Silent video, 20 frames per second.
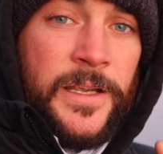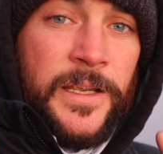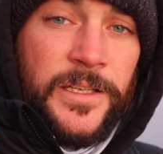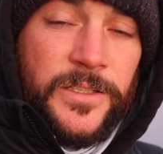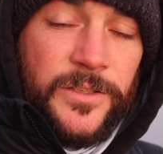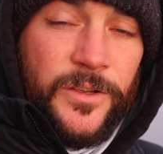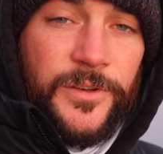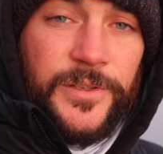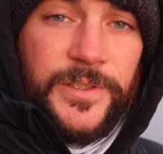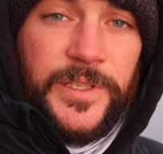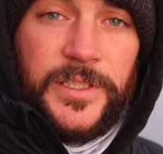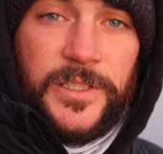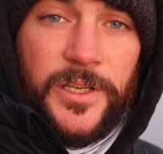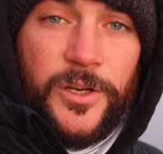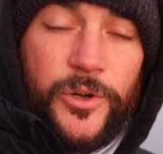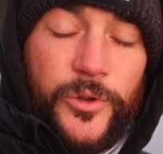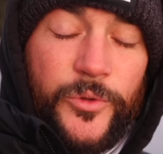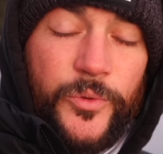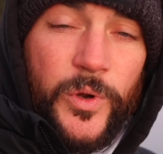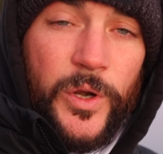as long as it's
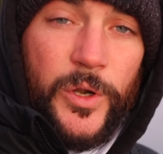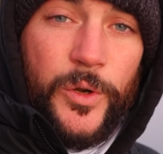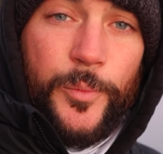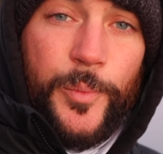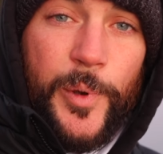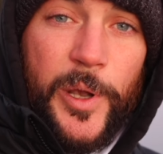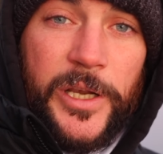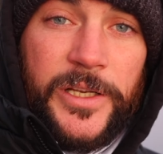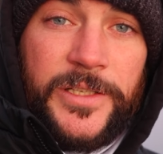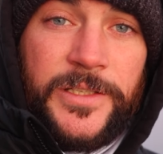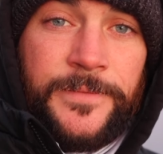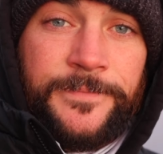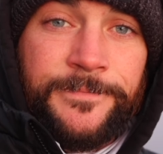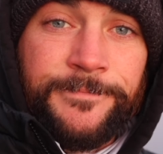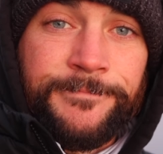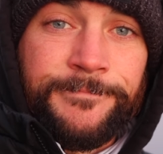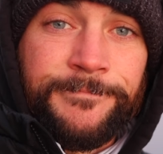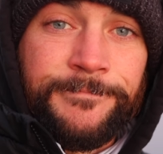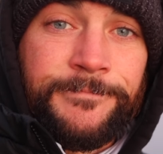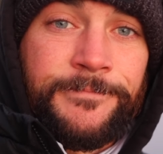under 300 bucks.
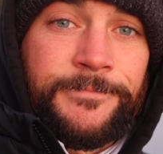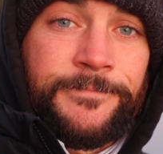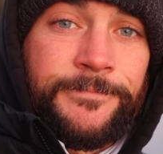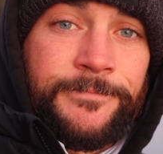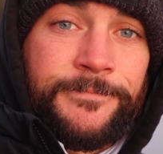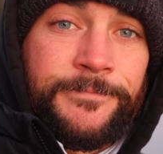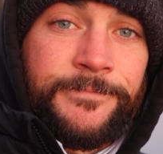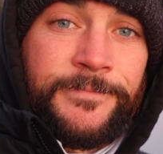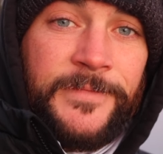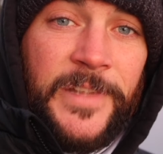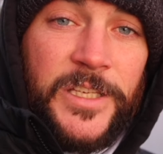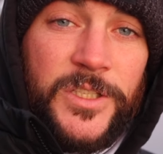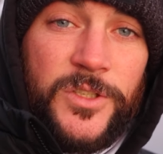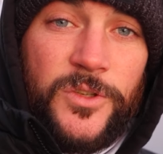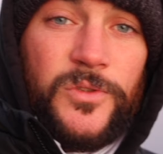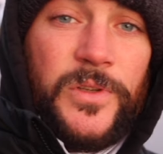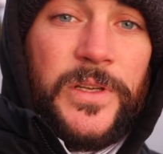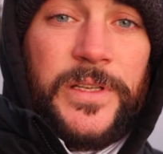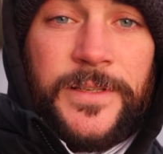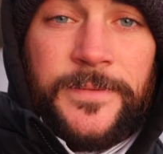Let's
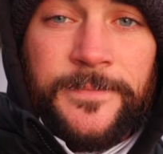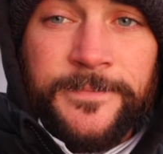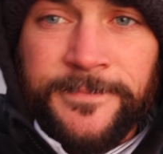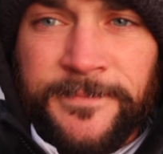do this.